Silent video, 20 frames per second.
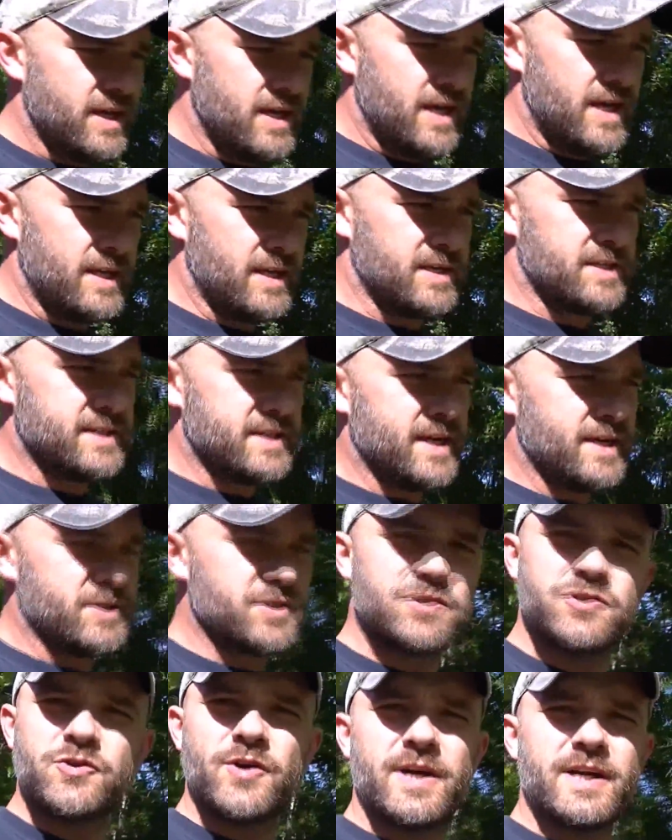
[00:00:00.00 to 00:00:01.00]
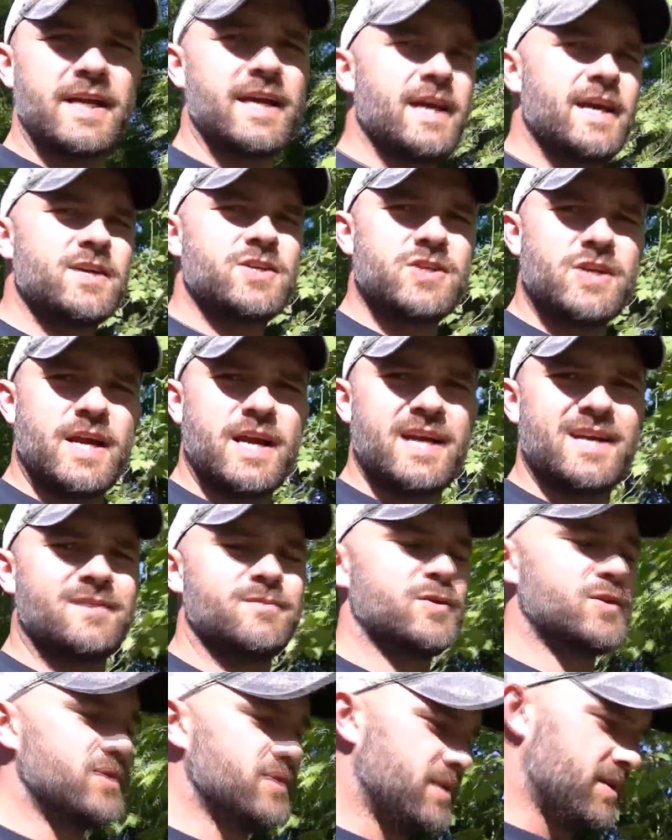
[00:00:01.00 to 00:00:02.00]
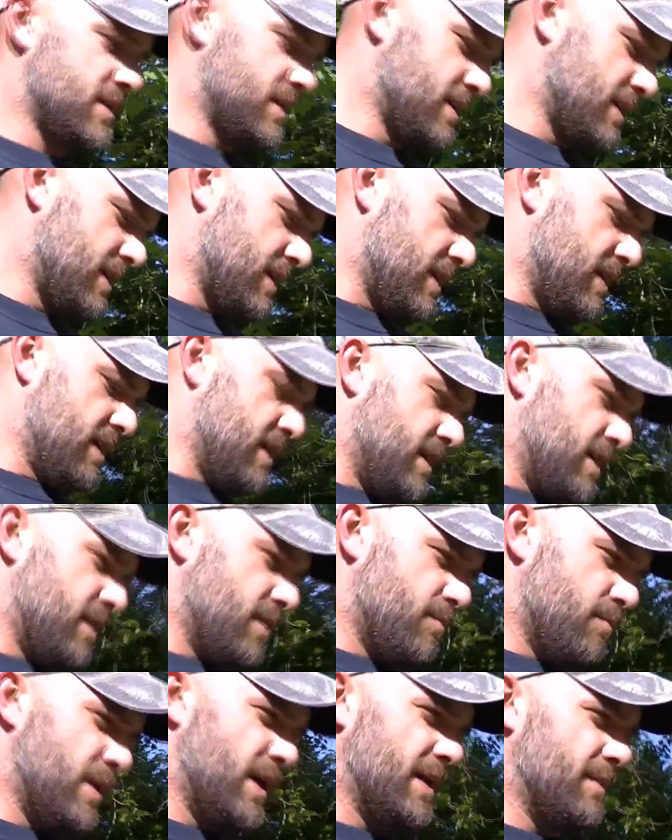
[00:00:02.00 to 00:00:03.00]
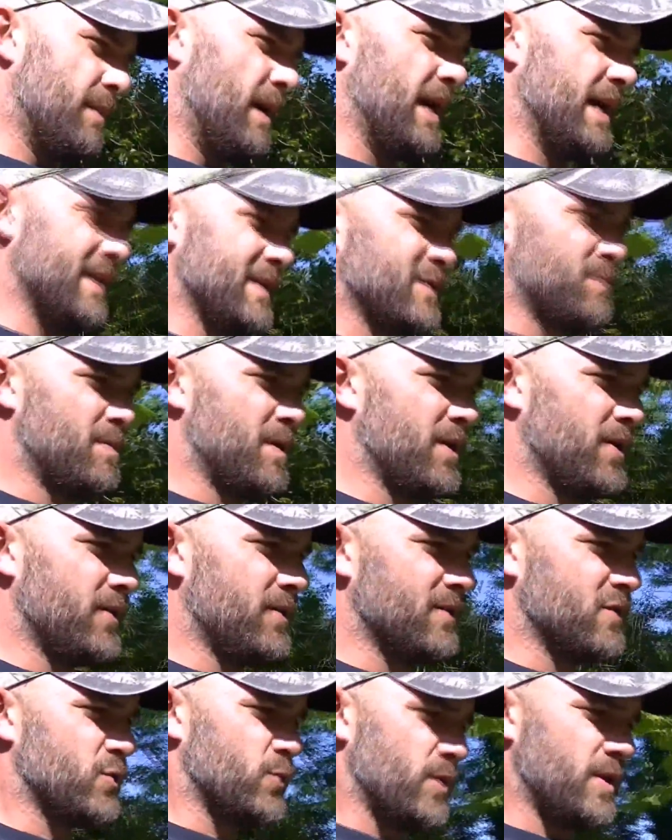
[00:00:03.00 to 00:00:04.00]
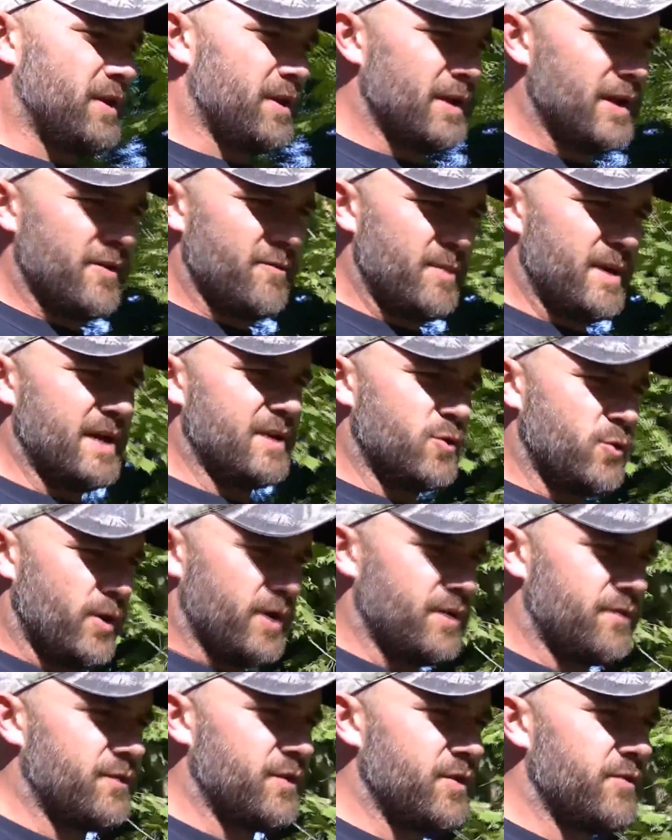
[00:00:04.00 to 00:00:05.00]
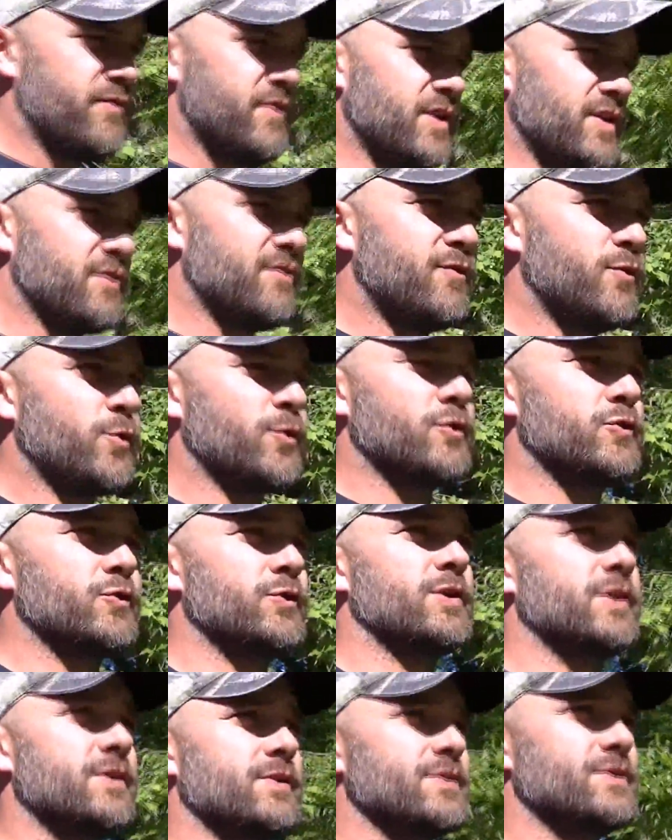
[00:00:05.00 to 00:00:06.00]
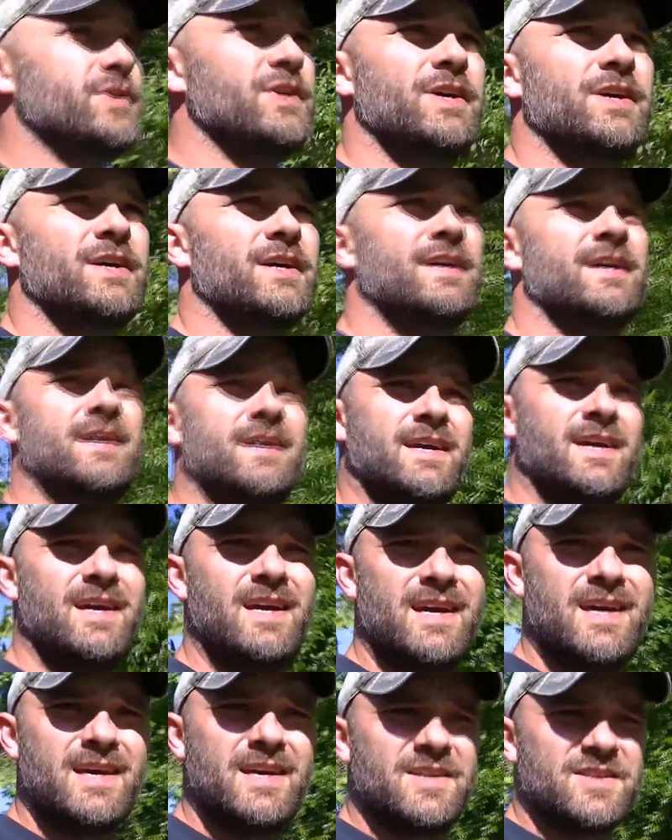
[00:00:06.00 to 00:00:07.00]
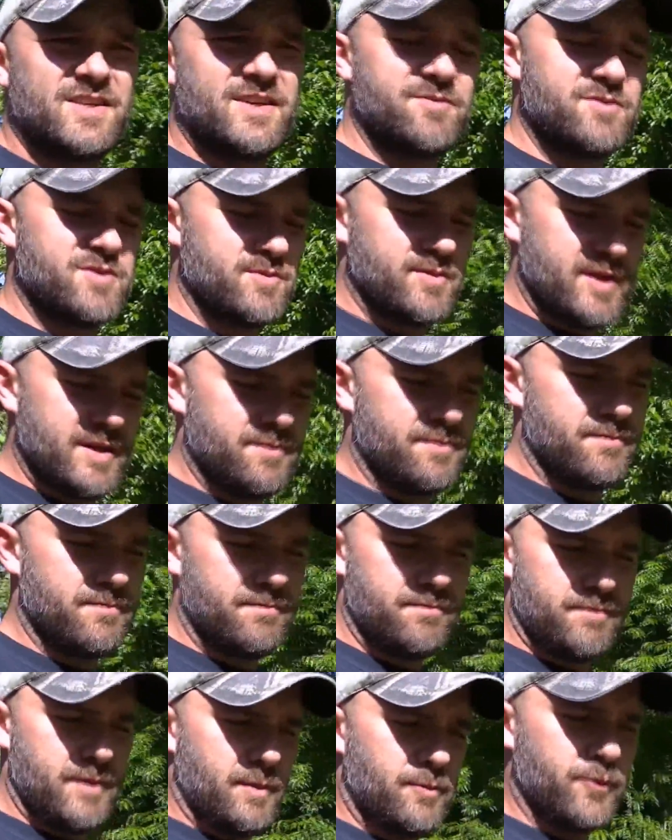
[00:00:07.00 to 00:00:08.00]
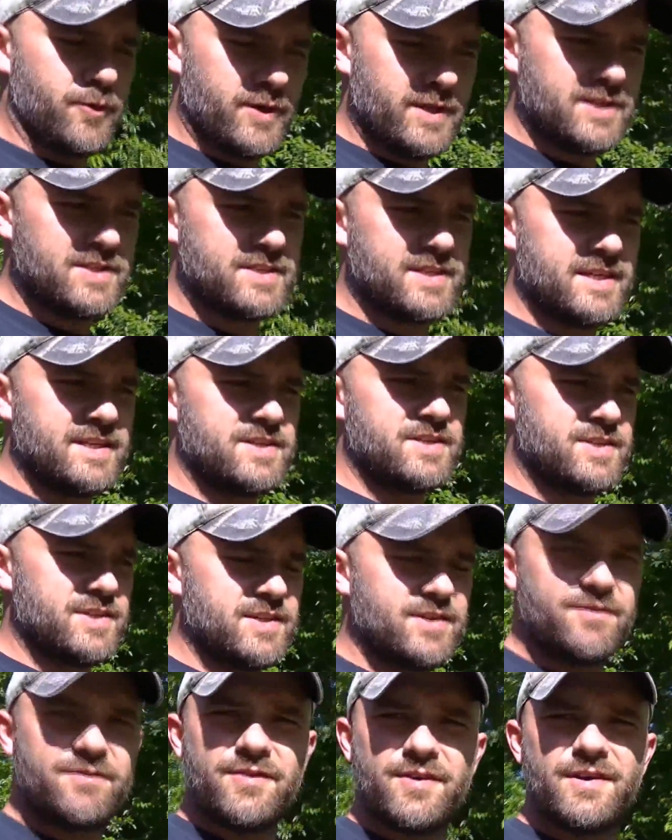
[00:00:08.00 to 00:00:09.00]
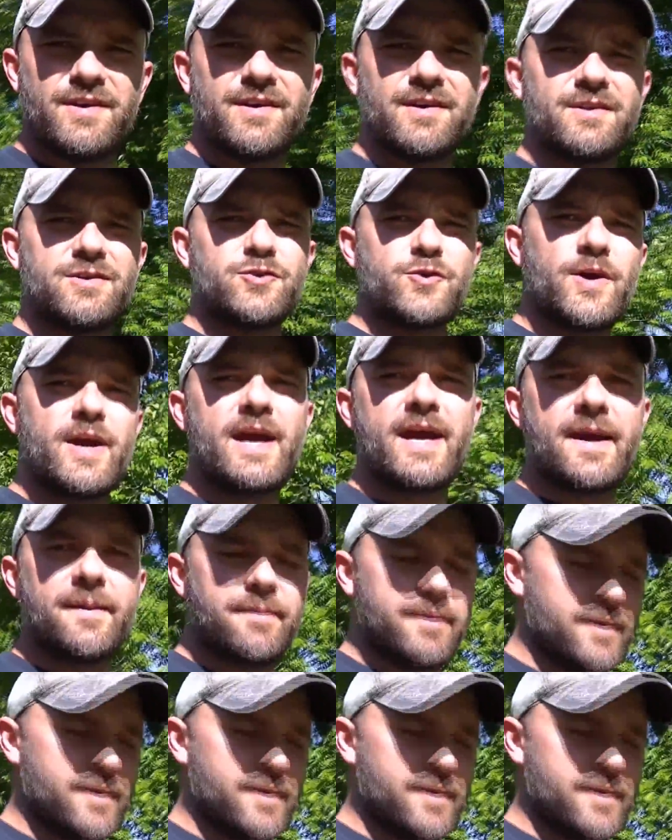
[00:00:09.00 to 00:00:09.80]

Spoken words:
and as such to try to catch an animal. But in my experience with it, I've made quite a few figure 4 triggers. Seems to be a pretty sensitive trap.